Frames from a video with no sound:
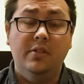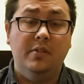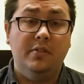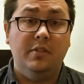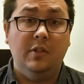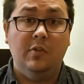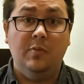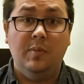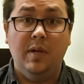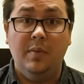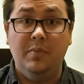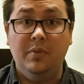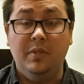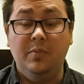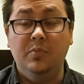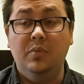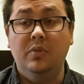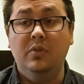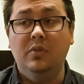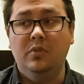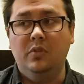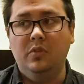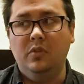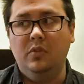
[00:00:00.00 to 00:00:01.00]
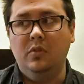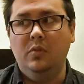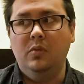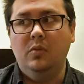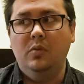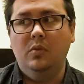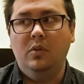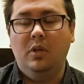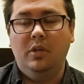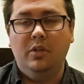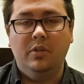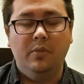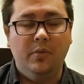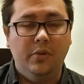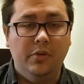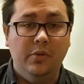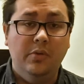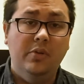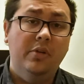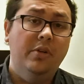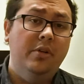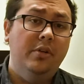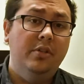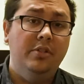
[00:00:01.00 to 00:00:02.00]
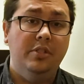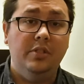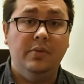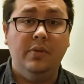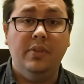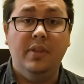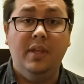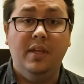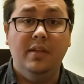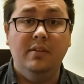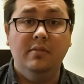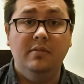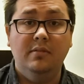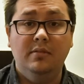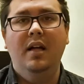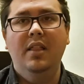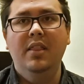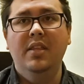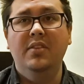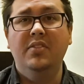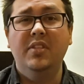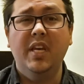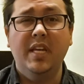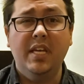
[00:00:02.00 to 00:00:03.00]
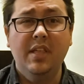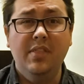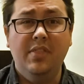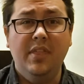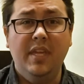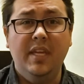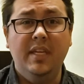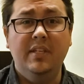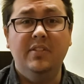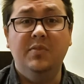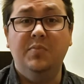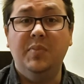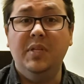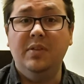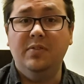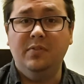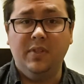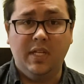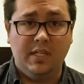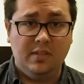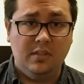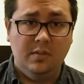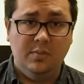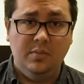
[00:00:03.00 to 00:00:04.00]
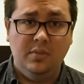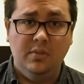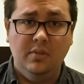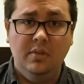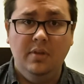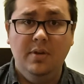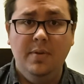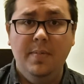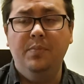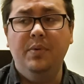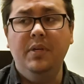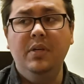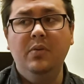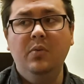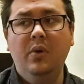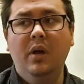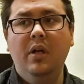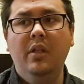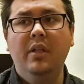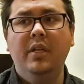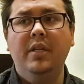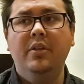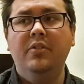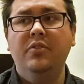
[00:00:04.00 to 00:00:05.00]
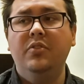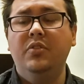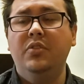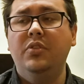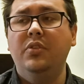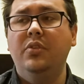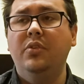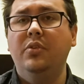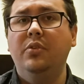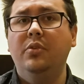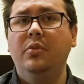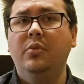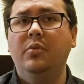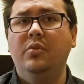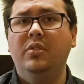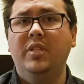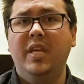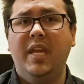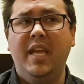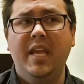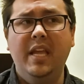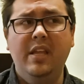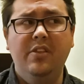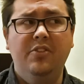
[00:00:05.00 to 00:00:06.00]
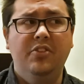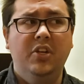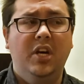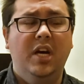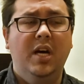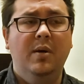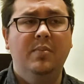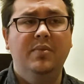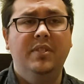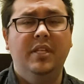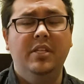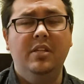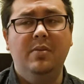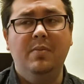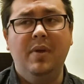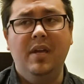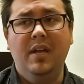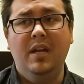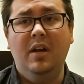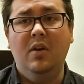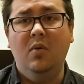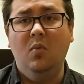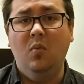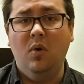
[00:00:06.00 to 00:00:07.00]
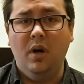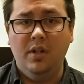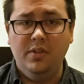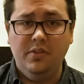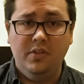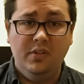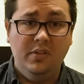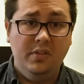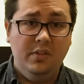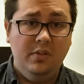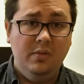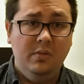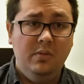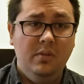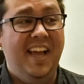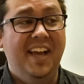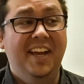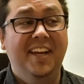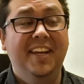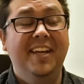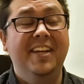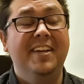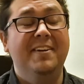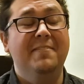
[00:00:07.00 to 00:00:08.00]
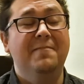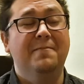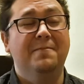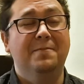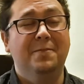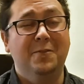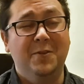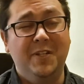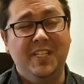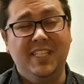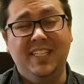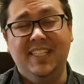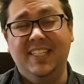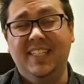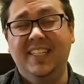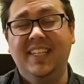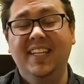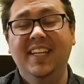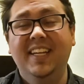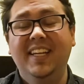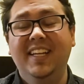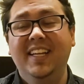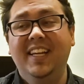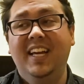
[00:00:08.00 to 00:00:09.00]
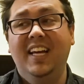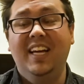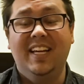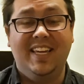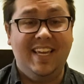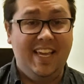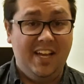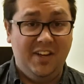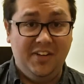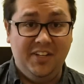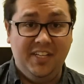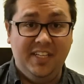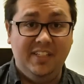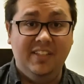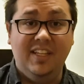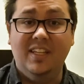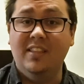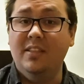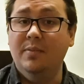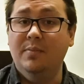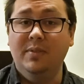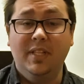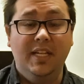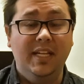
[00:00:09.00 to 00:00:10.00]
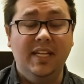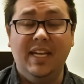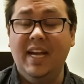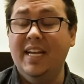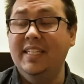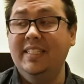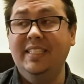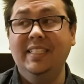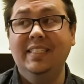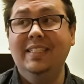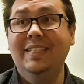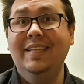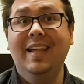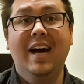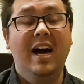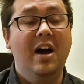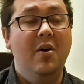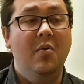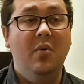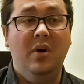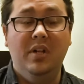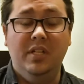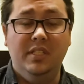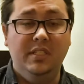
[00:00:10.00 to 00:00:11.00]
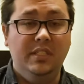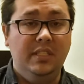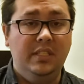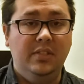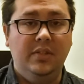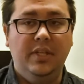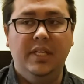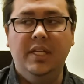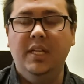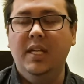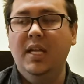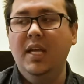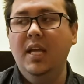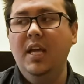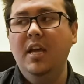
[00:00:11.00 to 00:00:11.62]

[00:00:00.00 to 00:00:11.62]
yourself by people who are going to encourage you in that. The second thing is be flexible. Be willing to take jobs that you may not want to do. I avoided accounting like the plague. I did not want to do it.